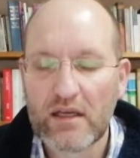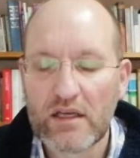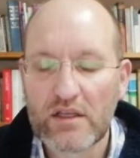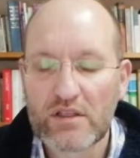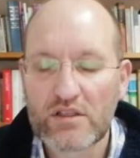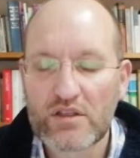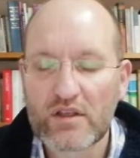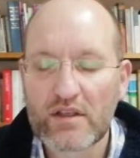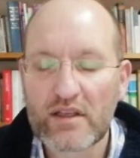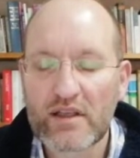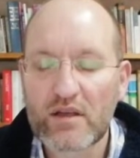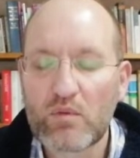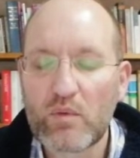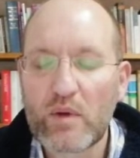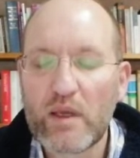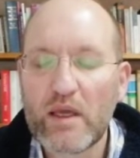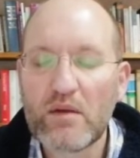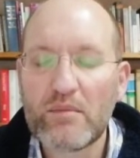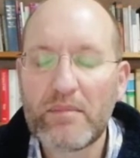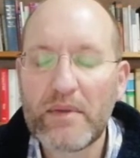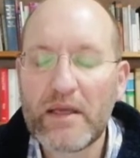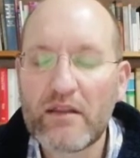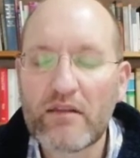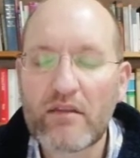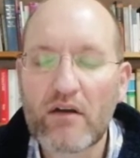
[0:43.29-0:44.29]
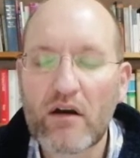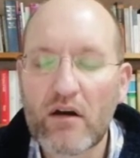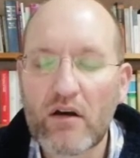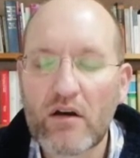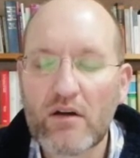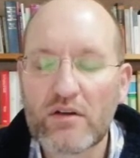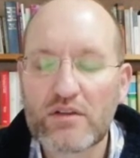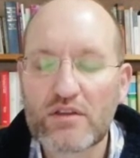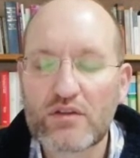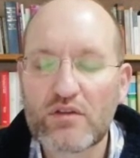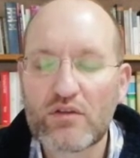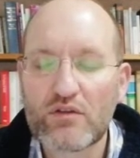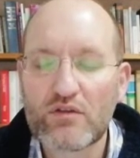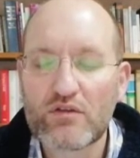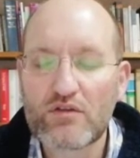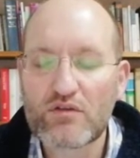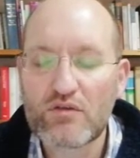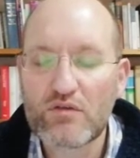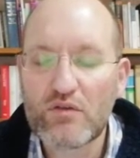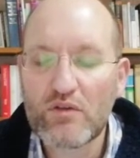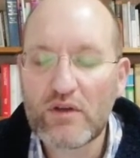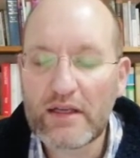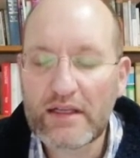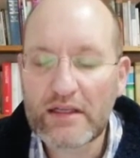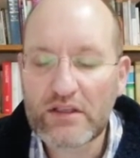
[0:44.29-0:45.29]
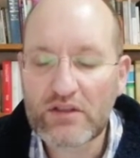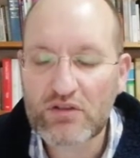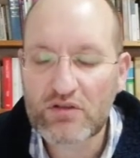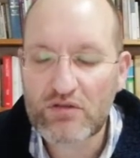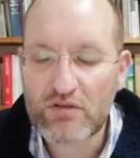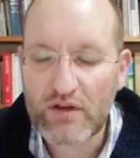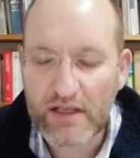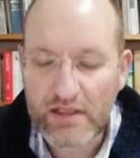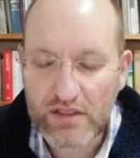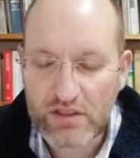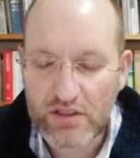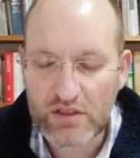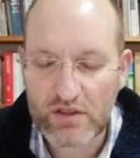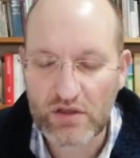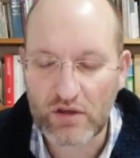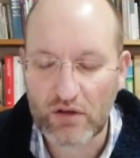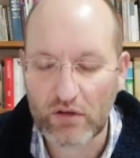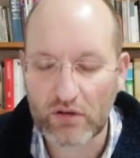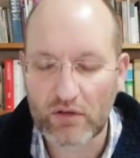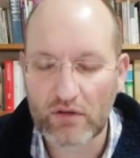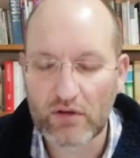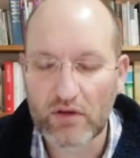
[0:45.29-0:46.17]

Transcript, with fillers: so that we'd be those who truly trust you,